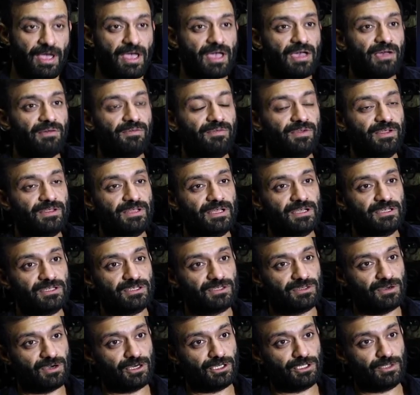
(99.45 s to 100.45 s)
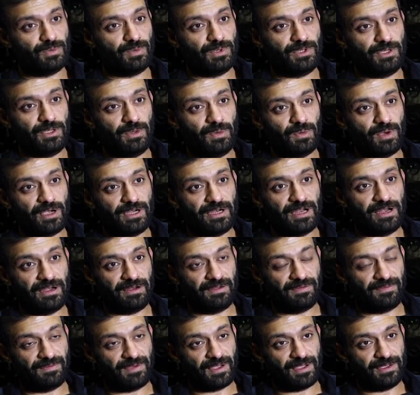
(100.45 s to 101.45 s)
Everything starts with you
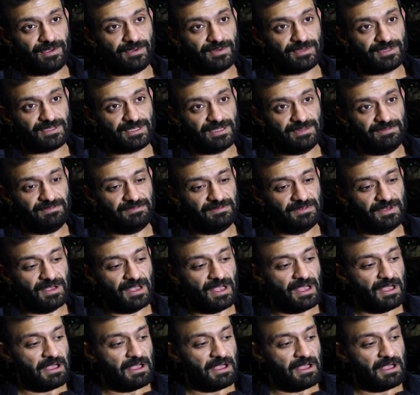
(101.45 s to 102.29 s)
identifying yourself,